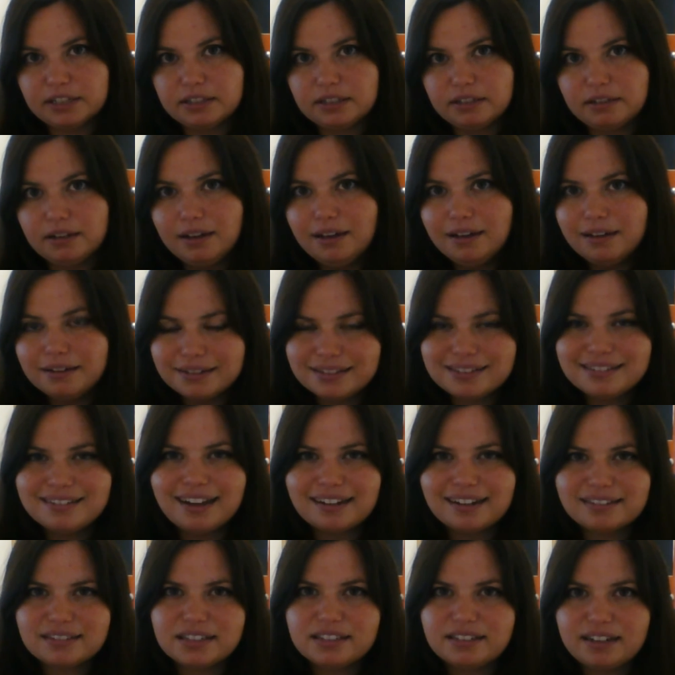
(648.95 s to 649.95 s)
is not
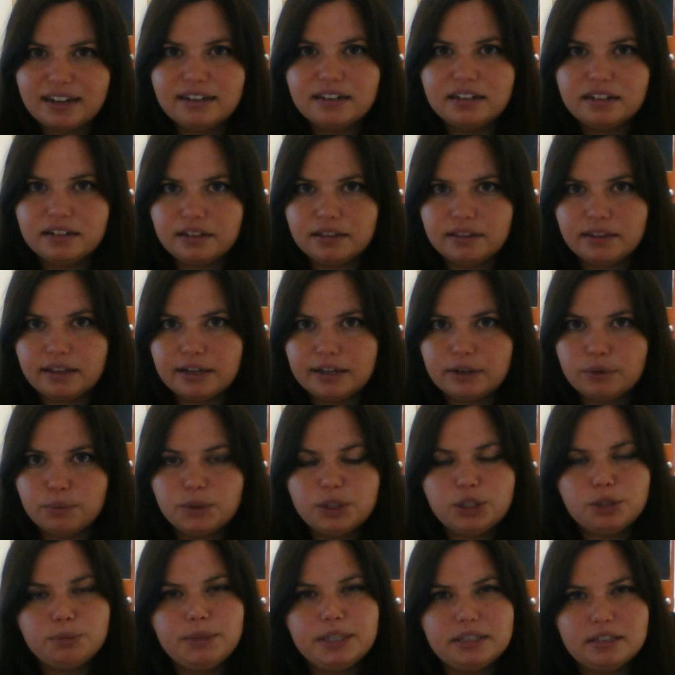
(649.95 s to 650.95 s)
stated in there, which means
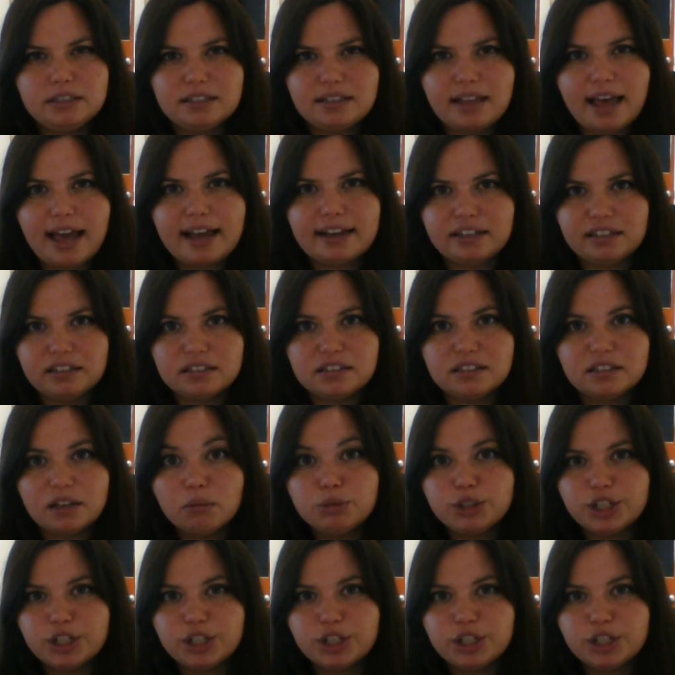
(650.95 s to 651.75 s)
it's lacking a subject,